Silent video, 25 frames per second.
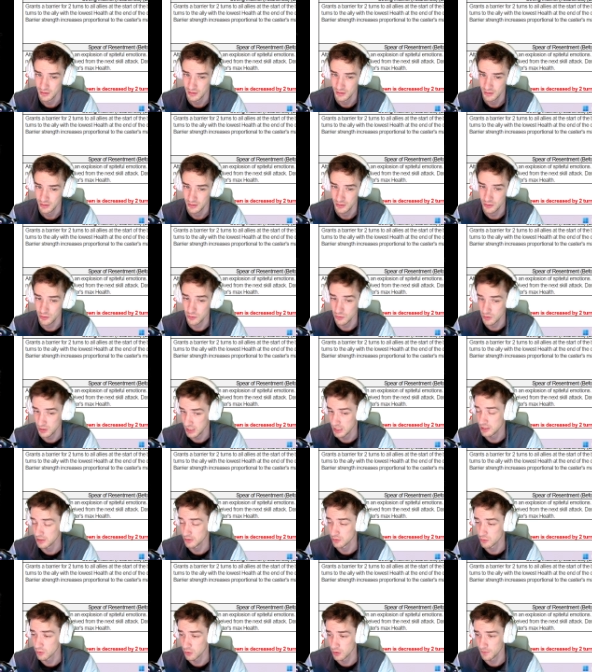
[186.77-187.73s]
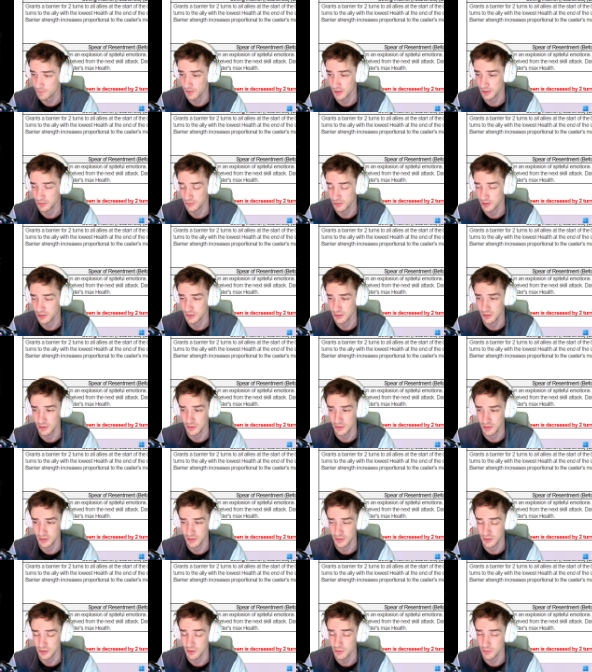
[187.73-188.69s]
You can't ignore effect res though
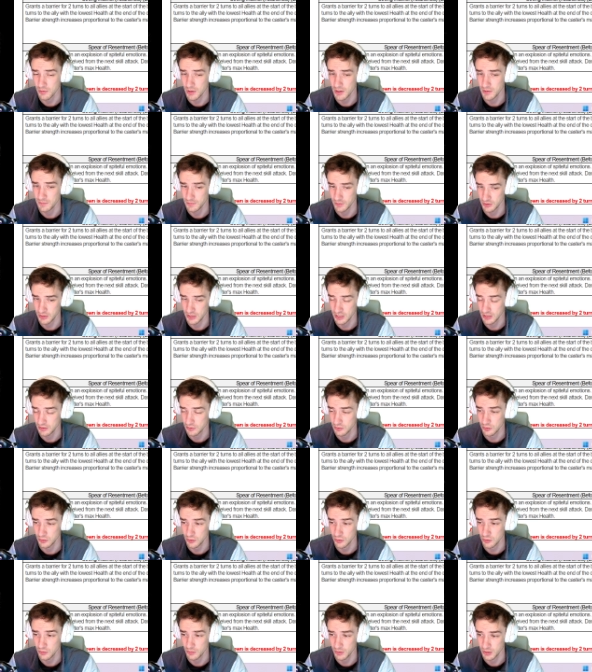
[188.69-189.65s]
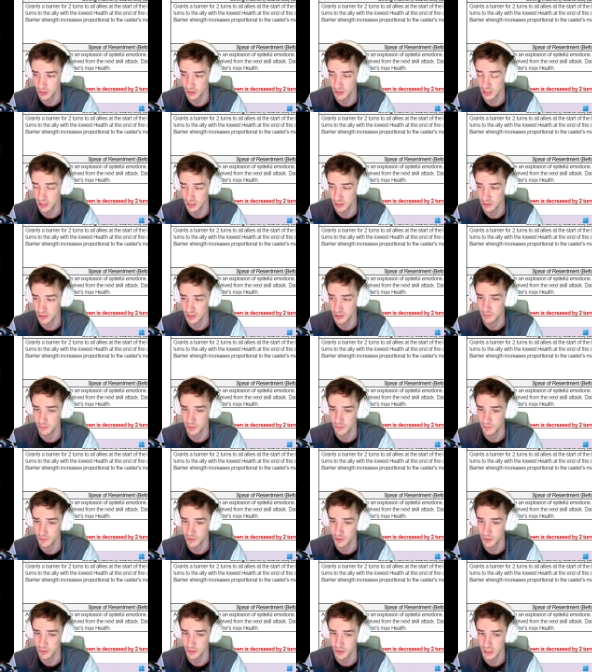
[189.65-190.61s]
on skill 1 for a Tensile Soul Burn, guaranteed
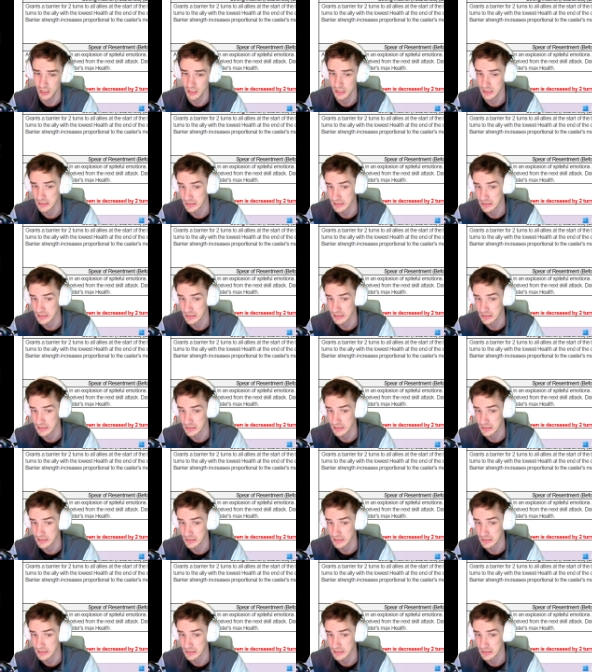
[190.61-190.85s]
provoke.